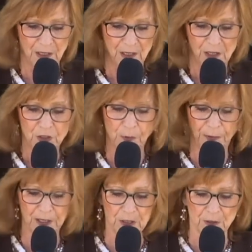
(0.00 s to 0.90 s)
You
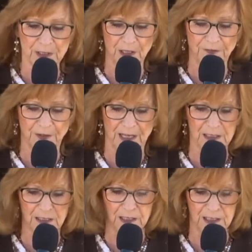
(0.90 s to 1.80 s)
pit yourself
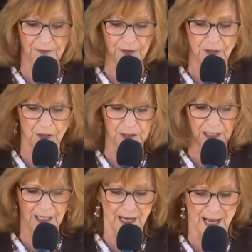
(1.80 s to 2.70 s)
against the
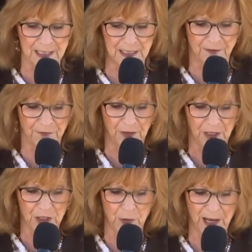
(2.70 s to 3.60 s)
difficulty as if
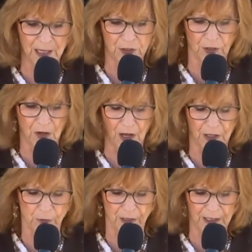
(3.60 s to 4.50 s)
you had to
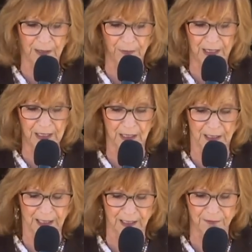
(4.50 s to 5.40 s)
conquer it
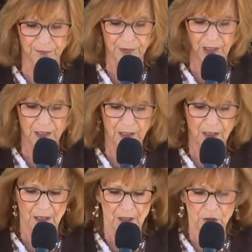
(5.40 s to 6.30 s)
immediately.
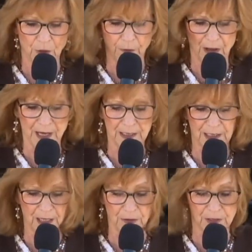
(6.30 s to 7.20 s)
Your mind
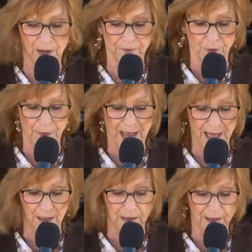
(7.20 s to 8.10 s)
gears up for
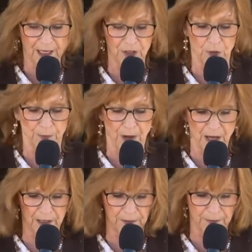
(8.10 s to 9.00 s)
battle, and your
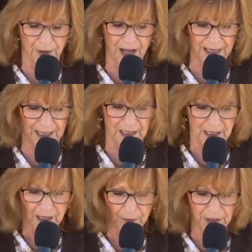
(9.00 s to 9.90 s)
bod- body
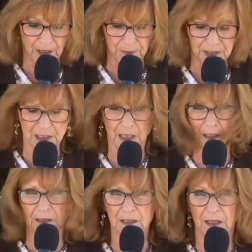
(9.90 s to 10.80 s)
becomes
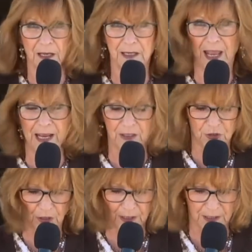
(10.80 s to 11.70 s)
tense and
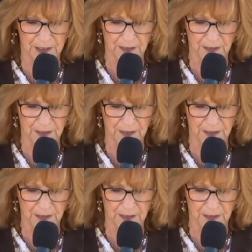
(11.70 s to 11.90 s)
anxious.